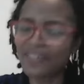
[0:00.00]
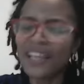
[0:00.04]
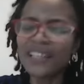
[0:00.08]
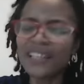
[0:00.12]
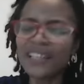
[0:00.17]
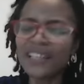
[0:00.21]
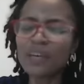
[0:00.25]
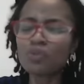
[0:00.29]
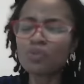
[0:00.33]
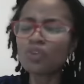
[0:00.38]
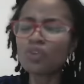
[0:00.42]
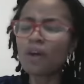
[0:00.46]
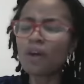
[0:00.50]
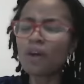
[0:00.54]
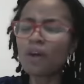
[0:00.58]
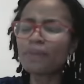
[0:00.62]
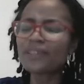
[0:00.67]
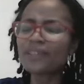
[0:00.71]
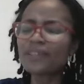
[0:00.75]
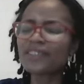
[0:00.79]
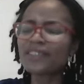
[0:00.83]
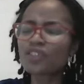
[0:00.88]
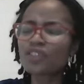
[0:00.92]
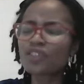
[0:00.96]
They will not
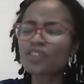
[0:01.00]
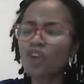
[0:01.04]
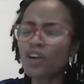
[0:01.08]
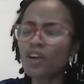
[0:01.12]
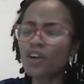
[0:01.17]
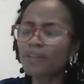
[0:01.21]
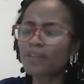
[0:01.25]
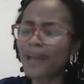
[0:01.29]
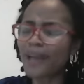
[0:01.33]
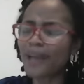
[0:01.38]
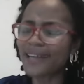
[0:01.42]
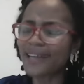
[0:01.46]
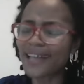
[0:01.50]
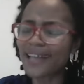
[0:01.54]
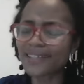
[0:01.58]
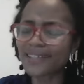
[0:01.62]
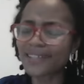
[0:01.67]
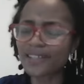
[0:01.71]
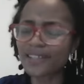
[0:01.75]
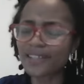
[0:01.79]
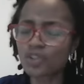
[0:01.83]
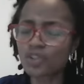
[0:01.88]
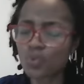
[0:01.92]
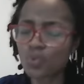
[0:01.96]
be discouraged by that
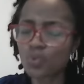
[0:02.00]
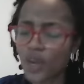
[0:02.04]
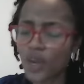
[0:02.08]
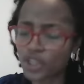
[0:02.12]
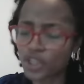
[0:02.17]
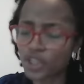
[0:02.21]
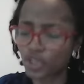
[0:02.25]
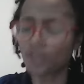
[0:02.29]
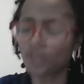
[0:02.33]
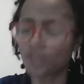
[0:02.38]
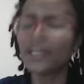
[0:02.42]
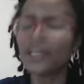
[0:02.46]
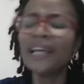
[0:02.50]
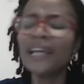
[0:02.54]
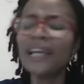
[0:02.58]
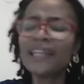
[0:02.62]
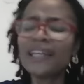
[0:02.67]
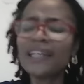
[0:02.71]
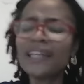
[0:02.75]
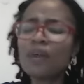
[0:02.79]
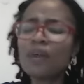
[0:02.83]
situation. They